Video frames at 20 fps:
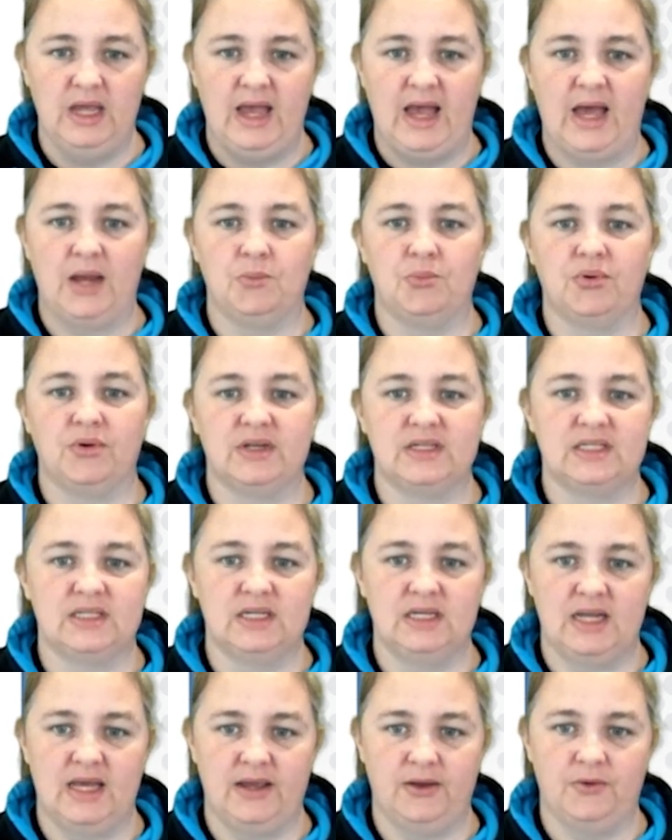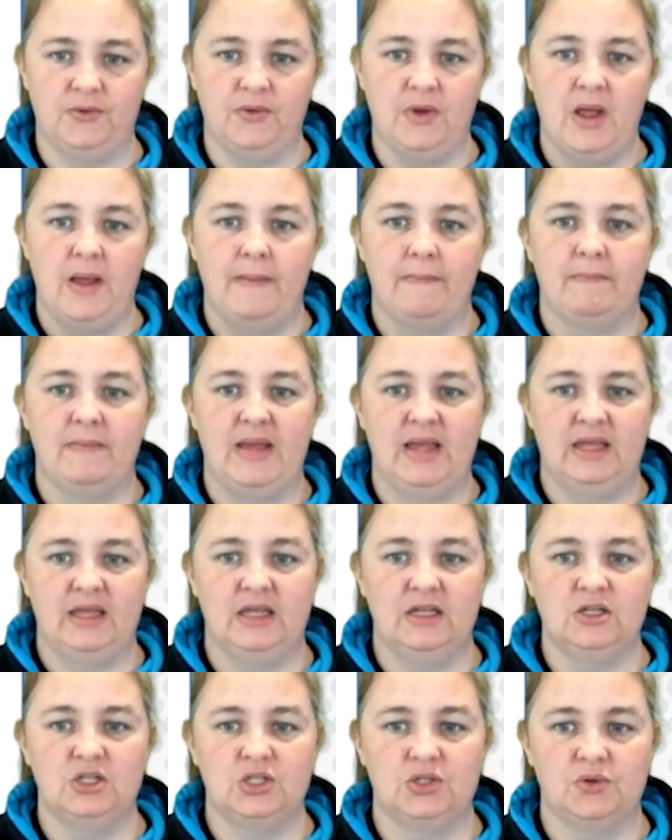and press the nail,
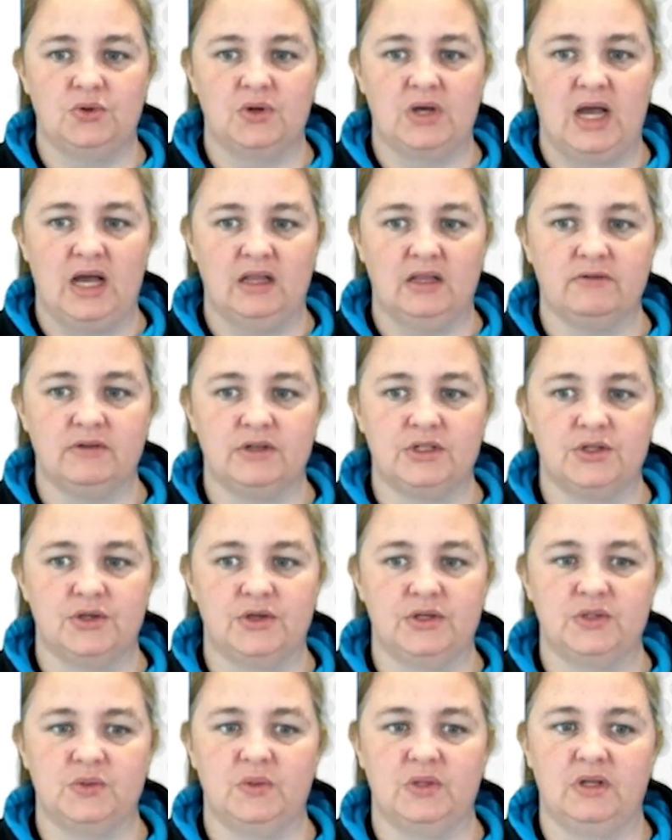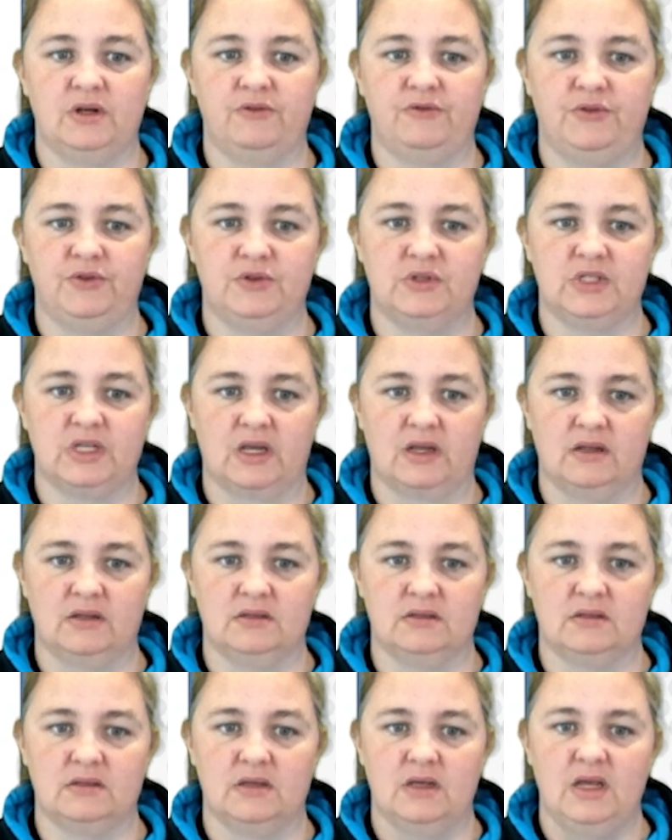making sure colour returns within a few
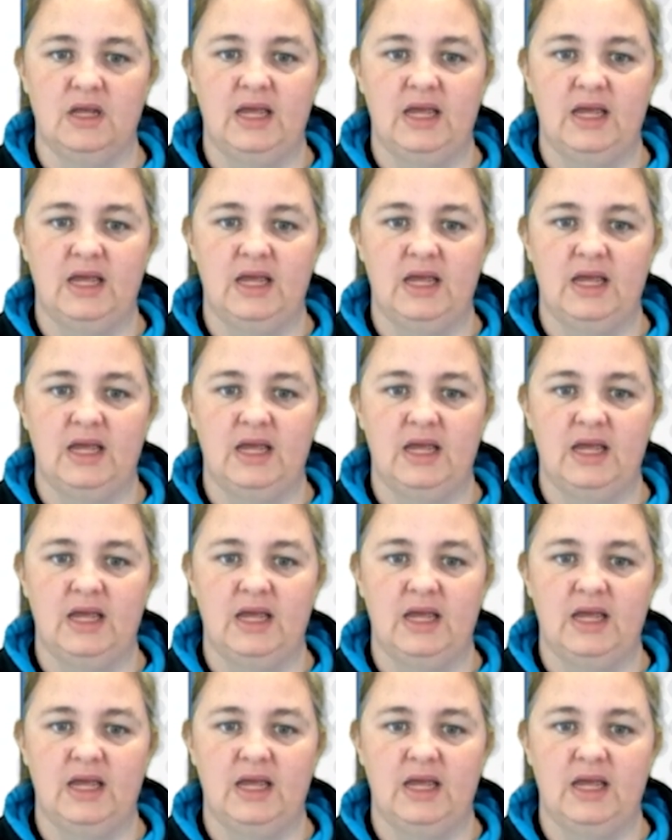seconds.